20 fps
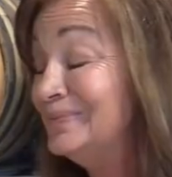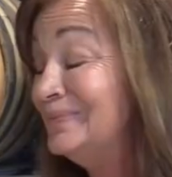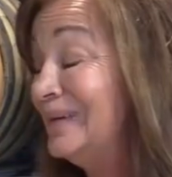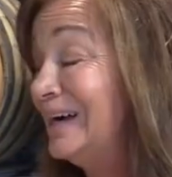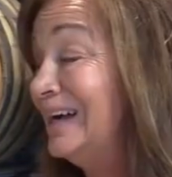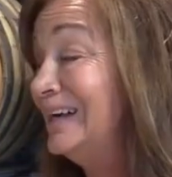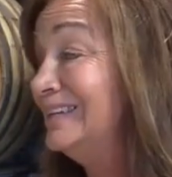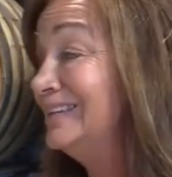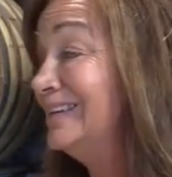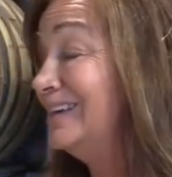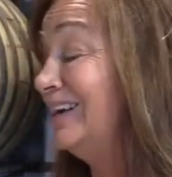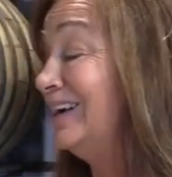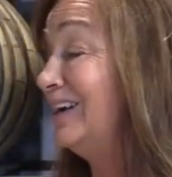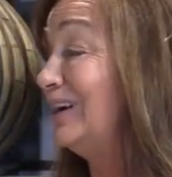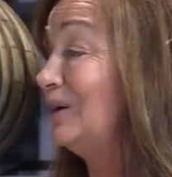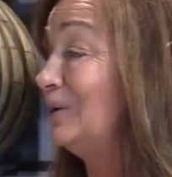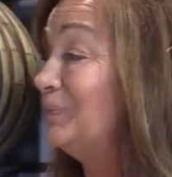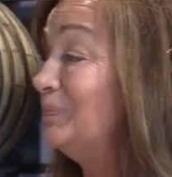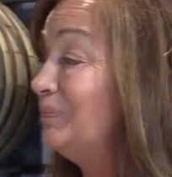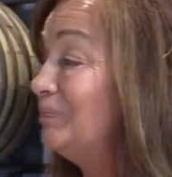
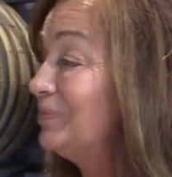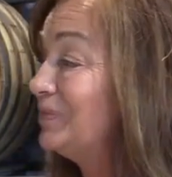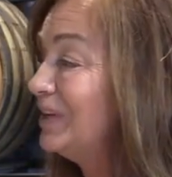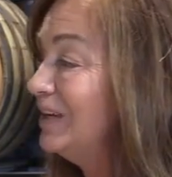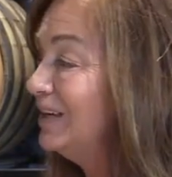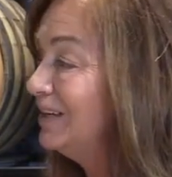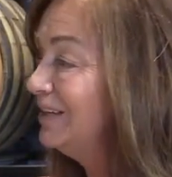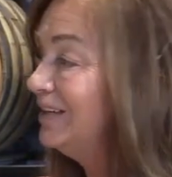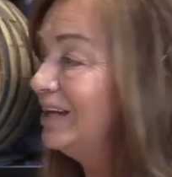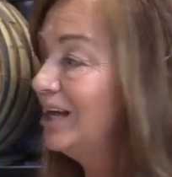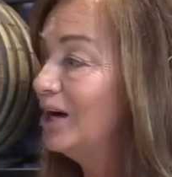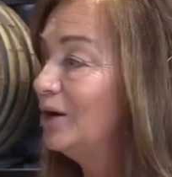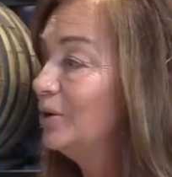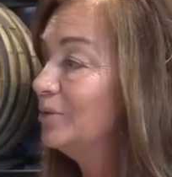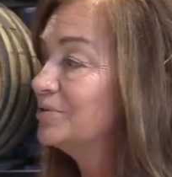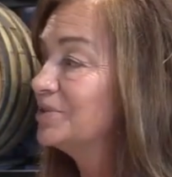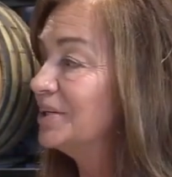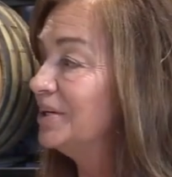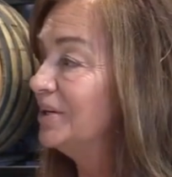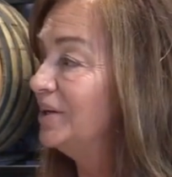But you know,
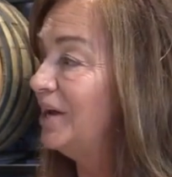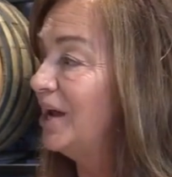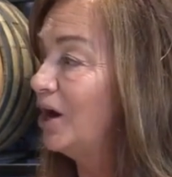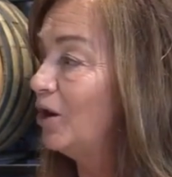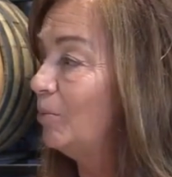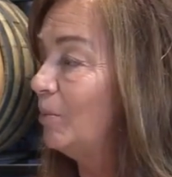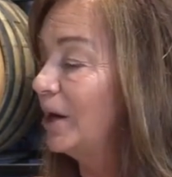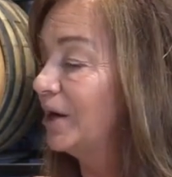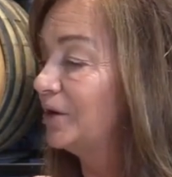it was in and out.